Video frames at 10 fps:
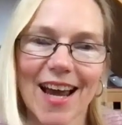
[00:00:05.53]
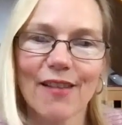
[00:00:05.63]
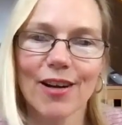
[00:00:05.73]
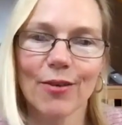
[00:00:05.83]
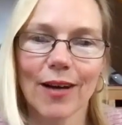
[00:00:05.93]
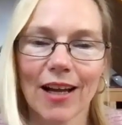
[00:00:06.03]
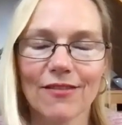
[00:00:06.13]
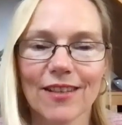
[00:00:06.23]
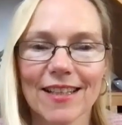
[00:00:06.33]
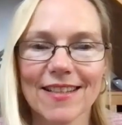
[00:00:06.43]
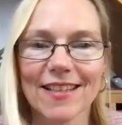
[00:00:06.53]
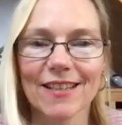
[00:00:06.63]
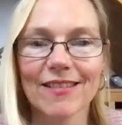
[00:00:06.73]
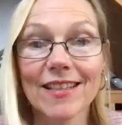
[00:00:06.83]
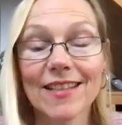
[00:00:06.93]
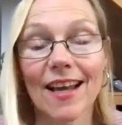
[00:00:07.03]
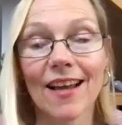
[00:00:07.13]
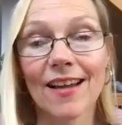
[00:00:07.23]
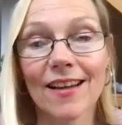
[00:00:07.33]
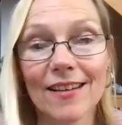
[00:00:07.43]
Tarot Advent series.
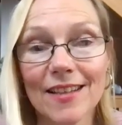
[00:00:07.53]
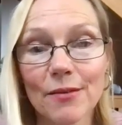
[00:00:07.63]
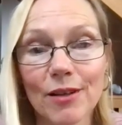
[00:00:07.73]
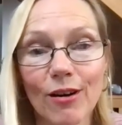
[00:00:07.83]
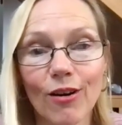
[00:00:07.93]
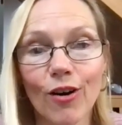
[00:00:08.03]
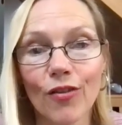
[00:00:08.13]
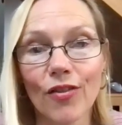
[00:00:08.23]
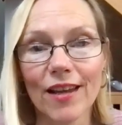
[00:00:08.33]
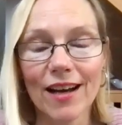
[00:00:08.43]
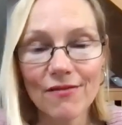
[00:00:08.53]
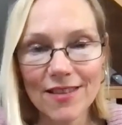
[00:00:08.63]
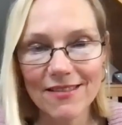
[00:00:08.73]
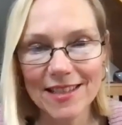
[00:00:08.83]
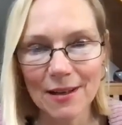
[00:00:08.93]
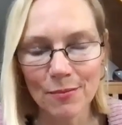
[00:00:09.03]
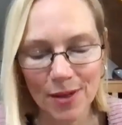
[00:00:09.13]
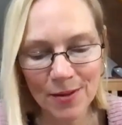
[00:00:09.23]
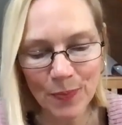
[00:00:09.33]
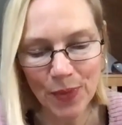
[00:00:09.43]
And here we are on the 11th of
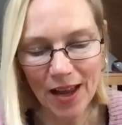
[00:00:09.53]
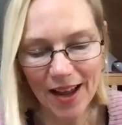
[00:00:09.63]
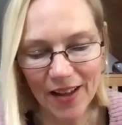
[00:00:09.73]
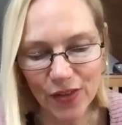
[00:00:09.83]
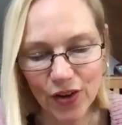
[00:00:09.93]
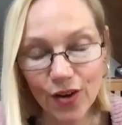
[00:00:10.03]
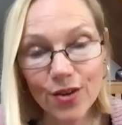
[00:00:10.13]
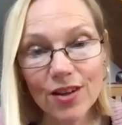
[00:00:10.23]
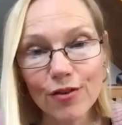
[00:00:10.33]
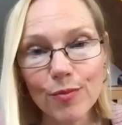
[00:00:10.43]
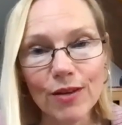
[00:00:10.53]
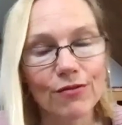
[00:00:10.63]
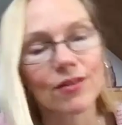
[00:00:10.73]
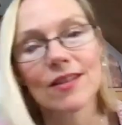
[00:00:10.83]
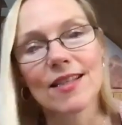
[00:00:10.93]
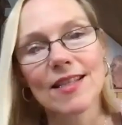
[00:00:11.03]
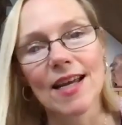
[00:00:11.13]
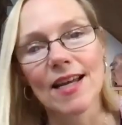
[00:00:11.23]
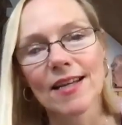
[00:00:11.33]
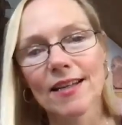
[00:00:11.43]
December. And the card that I've picked for us
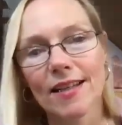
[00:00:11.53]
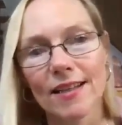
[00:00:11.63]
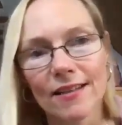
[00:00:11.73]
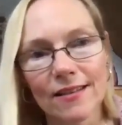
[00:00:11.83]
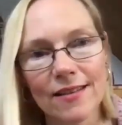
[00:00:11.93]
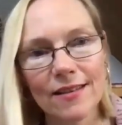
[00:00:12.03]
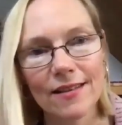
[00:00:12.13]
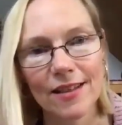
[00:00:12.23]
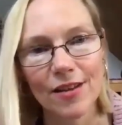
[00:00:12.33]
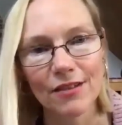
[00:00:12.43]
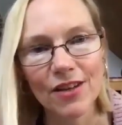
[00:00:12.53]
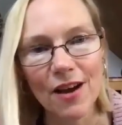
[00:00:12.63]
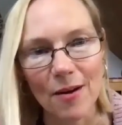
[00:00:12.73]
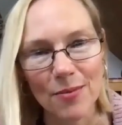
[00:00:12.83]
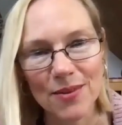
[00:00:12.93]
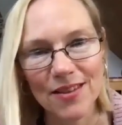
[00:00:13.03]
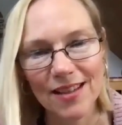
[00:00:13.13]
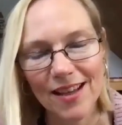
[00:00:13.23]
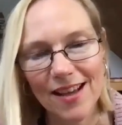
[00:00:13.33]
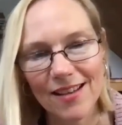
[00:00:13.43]
today is the Nine of Cups.
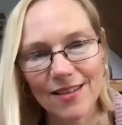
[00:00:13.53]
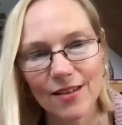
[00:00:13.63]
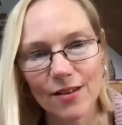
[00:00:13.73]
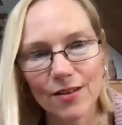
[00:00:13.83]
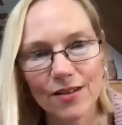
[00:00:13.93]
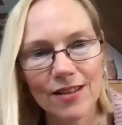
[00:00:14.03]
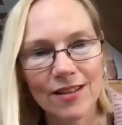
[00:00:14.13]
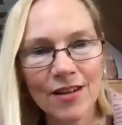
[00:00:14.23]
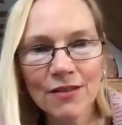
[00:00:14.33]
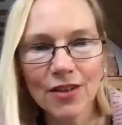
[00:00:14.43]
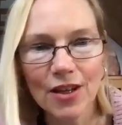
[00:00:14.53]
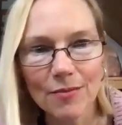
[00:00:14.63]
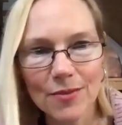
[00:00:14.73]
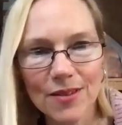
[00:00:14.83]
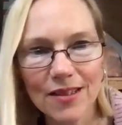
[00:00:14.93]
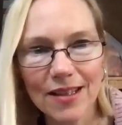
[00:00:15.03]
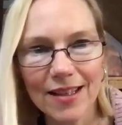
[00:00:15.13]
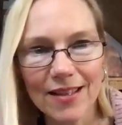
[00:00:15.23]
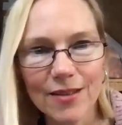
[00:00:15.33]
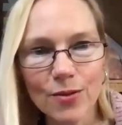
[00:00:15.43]
So the Nine of Cups
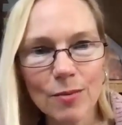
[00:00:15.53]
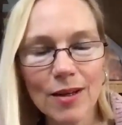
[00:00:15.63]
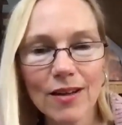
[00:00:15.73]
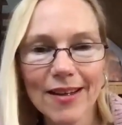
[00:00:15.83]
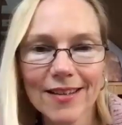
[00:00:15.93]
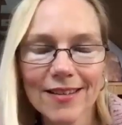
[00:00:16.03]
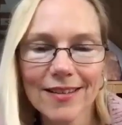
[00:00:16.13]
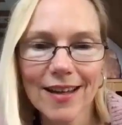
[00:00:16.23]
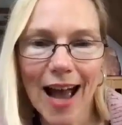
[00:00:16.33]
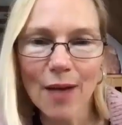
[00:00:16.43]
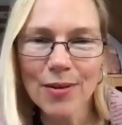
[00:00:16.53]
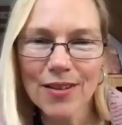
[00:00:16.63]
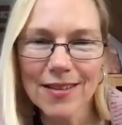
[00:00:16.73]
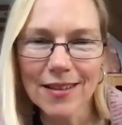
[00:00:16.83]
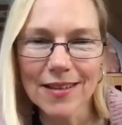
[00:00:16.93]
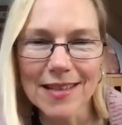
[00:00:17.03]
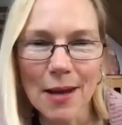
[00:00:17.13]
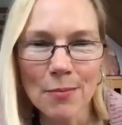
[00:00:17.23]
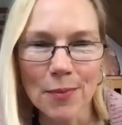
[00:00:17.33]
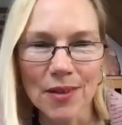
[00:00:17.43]
is all about happiness and
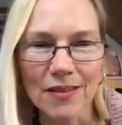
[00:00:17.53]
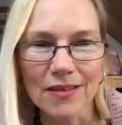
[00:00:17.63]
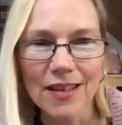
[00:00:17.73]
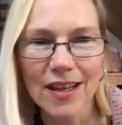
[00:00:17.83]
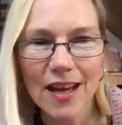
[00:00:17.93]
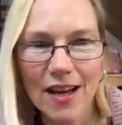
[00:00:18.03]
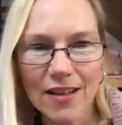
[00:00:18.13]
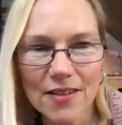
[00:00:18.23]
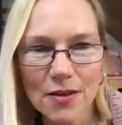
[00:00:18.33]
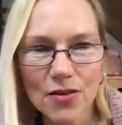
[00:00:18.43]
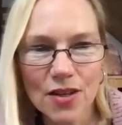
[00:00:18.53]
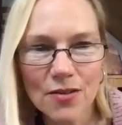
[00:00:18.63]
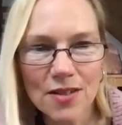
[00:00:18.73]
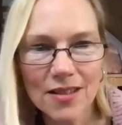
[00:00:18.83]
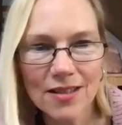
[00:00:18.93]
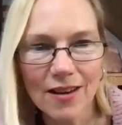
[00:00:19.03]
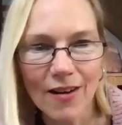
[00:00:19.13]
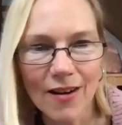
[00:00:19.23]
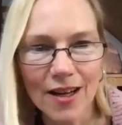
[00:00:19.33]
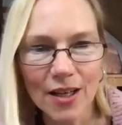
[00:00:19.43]
contentment. And so it shows this
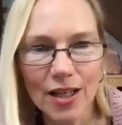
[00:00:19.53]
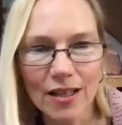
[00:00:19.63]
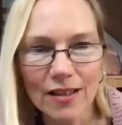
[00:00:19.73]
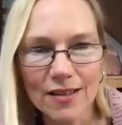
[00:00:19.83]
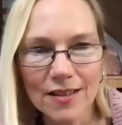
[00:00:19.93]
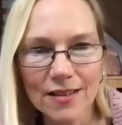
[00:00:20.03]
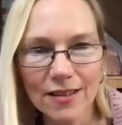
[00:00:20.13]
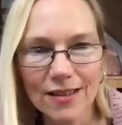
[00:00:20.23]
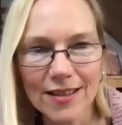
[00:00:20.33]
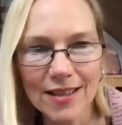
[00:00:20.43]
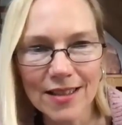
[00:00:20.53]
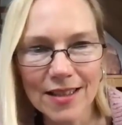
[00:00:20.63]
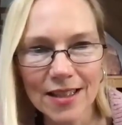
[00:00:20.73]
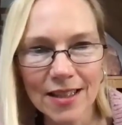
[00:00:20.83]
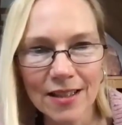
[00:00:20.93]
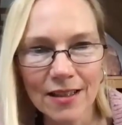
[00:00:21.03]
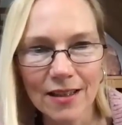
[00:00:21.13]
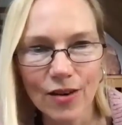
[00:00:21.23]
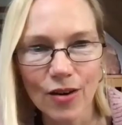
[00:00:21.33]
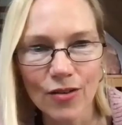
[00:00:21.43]
guy, he's
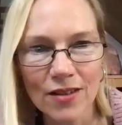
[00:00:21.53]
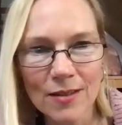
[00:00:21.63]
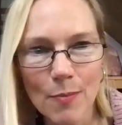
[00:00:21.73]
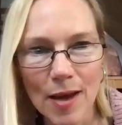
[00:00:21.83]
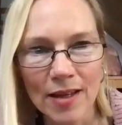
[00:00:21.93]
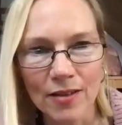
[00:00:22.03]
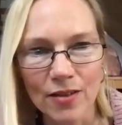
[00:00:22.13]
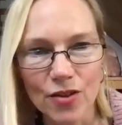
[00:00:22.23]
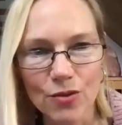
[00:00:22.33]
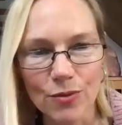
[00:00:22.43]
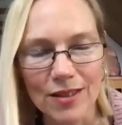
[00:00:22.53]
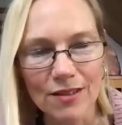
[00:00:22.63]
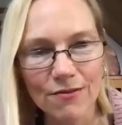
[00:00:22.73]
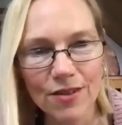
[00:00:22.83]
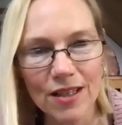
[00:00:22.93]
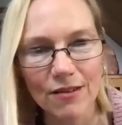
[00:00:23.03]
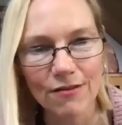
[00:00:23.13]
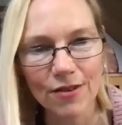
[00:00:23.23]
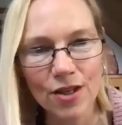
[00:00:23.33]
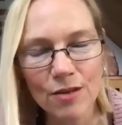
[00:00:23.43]
sitting on this bench with his feet
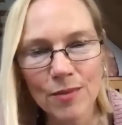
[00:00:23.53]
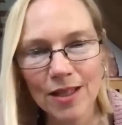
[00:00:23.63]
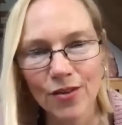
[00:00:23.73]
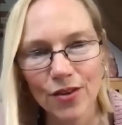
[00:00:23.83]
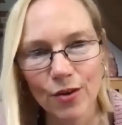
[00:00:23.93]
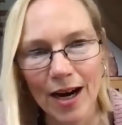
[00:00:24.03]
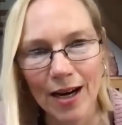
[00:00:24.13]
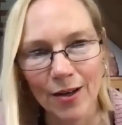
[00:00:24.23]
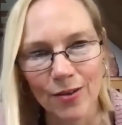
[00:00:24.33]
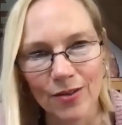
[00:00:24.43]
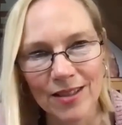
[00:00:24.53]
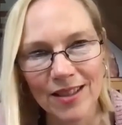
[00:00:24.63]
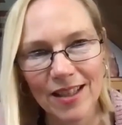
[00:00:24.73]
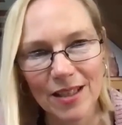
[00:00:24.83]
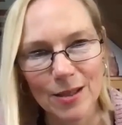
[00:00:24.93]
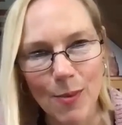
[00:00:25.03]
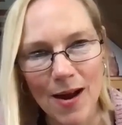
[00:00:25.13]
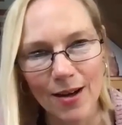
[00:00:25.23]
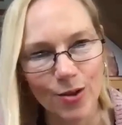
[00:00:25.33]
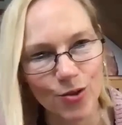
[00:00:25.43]
firmly on the ground, his
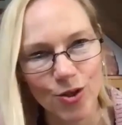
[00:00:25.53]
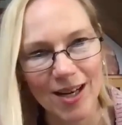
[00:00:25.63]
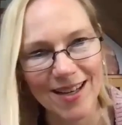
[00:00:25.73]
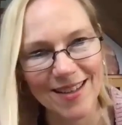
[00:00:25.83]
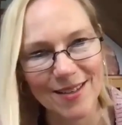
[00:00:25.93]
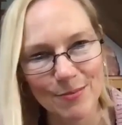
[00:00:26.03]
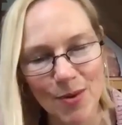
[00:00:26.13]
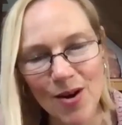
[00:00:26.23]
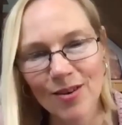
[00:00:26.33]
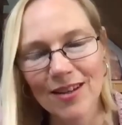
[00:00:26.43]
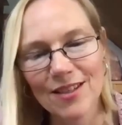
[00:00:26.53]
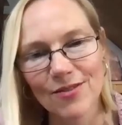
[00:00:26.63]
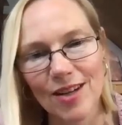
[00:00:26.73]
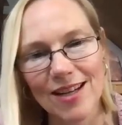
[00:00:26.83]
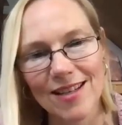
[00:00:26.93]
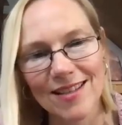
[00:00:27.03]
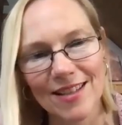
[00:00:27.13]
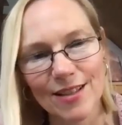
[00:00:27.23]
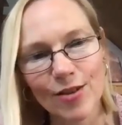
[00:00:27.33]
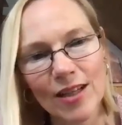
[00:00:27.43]
back straight, smile on his face.
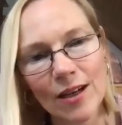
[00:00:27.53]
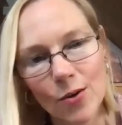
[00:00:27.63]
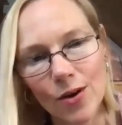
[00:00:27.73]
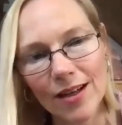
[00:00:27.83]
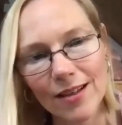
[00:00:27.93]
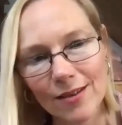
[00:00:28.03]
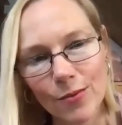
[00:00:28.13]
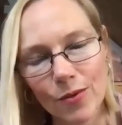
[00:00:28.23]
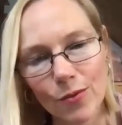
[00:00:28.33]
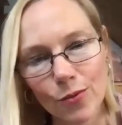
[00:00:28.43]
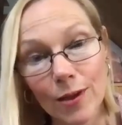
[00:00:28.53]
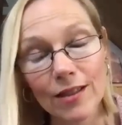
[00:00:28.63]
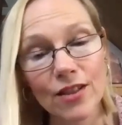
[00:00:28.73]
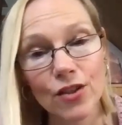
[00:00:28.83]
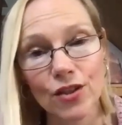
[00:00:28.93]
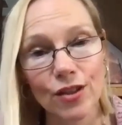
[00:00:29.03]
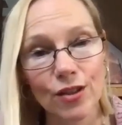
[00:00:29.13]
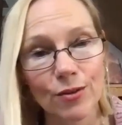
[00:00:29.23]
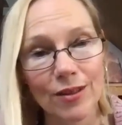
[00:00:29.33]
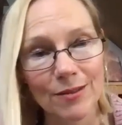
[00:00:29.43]
He's looking quite
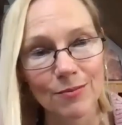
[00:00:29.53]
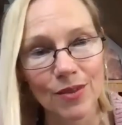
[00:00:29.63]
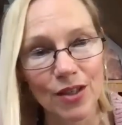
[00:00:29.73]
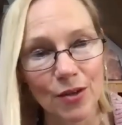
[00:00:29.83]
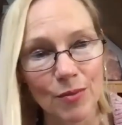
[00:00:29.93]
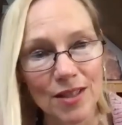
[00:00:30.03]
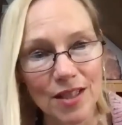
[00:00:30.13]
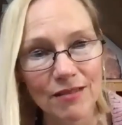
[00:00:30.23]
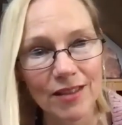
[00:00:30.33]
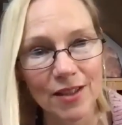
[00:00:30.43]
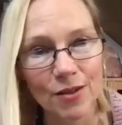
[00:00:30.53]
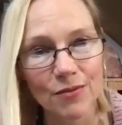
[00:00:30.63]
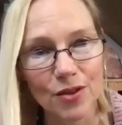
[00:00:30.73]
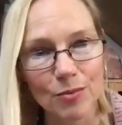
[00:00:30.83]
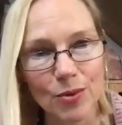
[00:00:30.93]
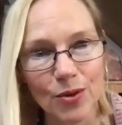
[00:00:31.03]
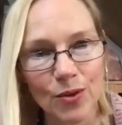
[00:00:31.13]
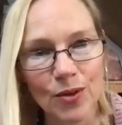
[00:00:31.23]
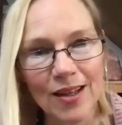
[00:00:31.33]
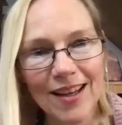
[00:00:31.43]
well-to-do. He's, you know, materially
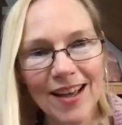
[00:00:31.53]
comfortable.